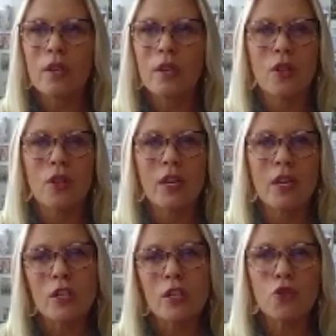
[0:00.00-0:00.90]
the
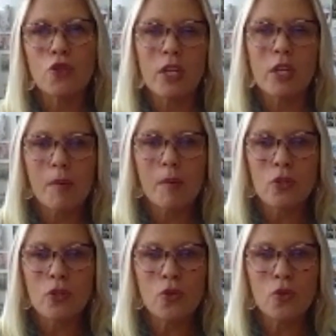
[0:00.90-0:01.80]
thing that's tricky
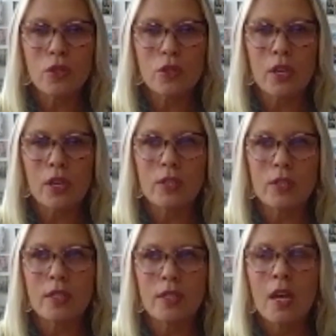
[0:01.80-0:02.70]
about social
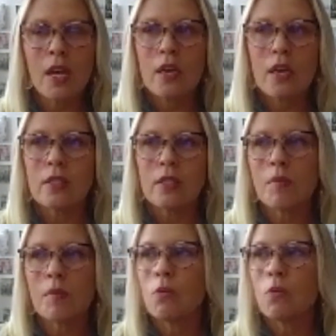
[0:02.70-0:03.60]
skills is
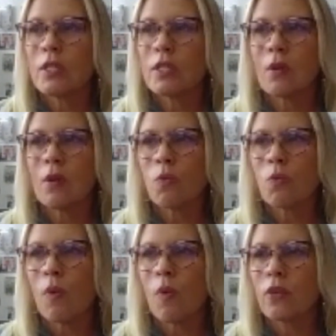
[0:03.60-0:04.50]
somebody once said, well,
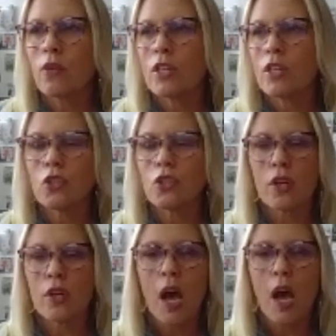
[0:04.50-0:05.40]
why don't they just
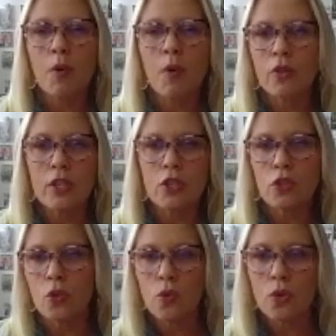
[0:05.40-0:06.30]
look it up? Why don't they
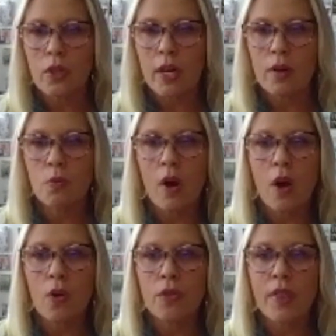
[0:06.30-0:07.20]
just Google it?
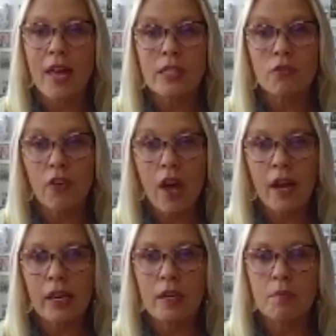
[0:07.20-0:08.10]
Well, that's
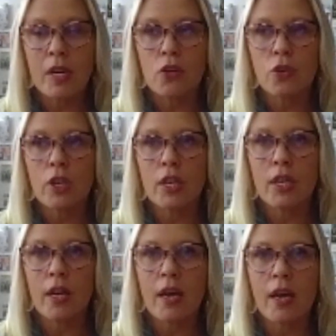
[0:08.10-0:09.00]
fine, but you're going
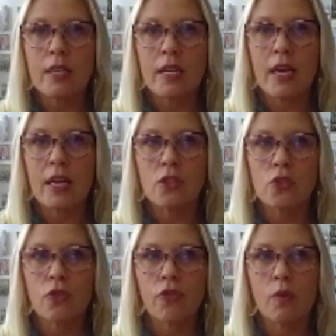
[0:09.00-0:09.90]
to get an
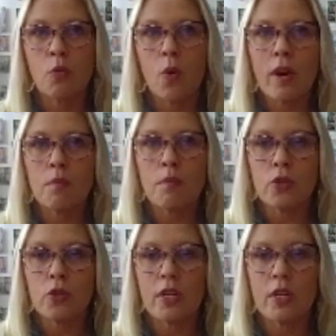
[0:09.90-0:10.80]
answer from one
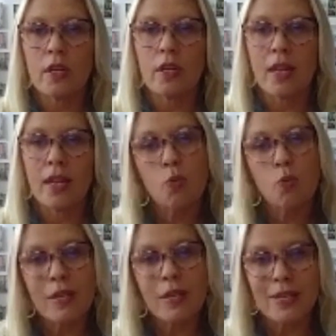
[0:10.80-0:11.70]
person, and that's
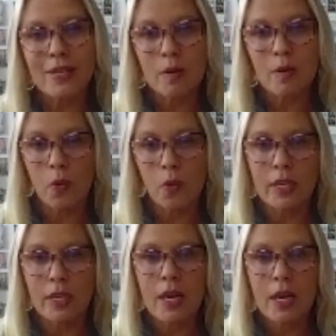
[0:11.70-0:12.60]
one data
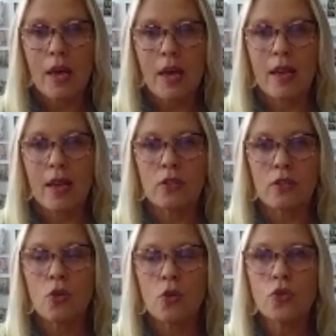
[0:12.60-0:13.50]
point. And
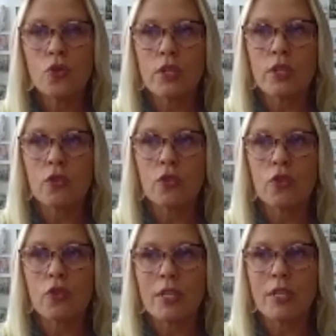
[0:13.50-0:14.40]
social skills
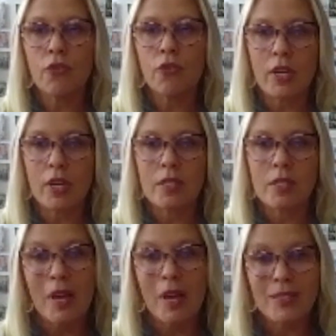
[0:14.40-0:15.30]
are different
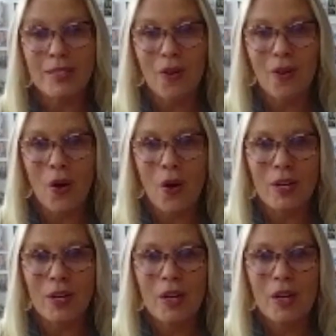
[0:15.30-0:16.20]
depending
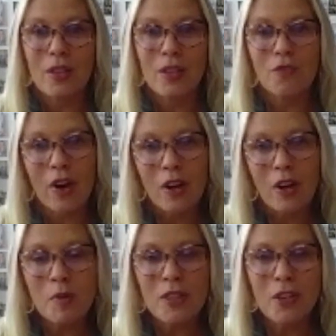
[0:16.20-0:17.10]
on the
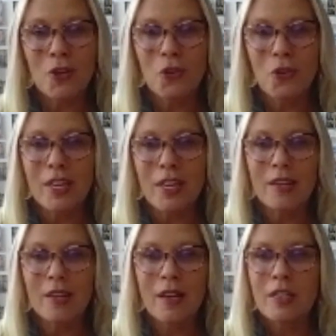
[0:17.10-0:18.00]
environment that you're
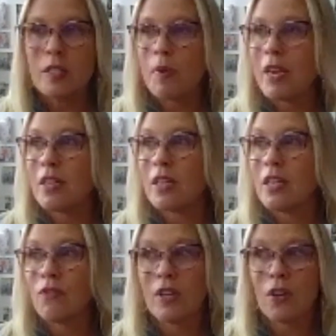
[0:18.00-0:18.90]
in, depending
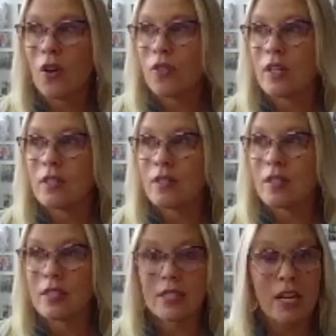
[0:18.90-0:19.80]
even on
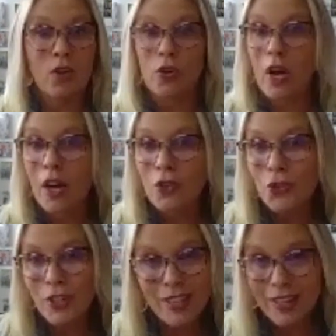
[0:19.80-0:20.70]
the state or
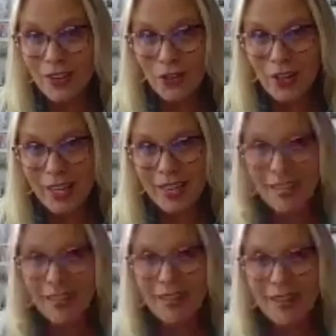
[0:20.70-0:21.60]
country that you're
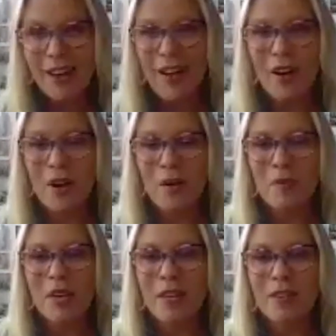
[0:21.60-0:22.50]
in.
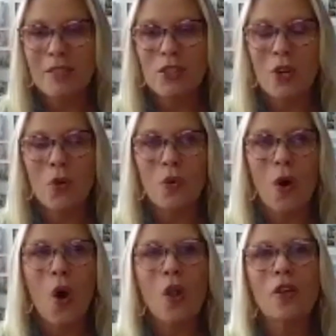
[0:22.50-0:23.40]
And
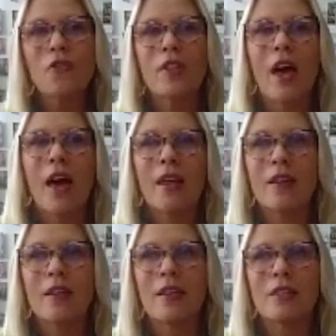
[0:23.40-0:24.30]
so all of
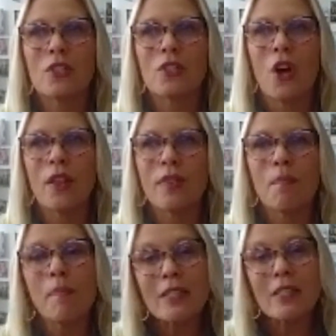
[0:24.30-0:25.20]
that, it's not the
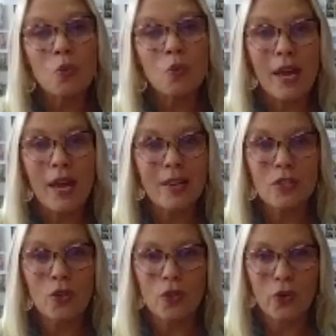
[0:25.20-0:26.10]
best way
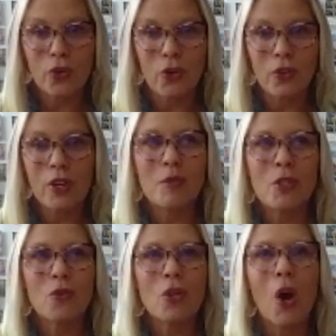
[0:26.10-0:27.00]
to learn.
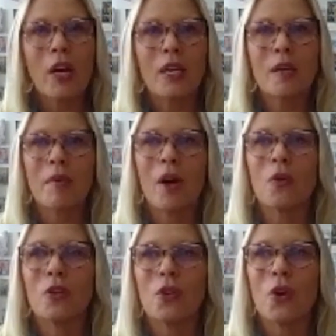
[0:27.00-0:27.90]
So talking
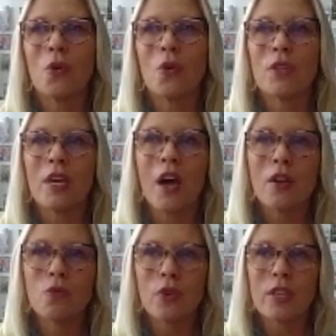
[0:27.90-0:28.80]
about, the
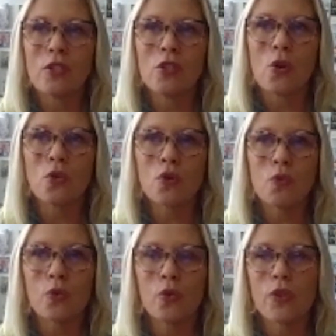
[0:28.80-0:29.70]
unwritten social
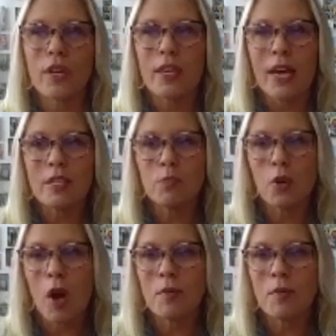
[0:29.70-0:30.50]
rule that yes, prom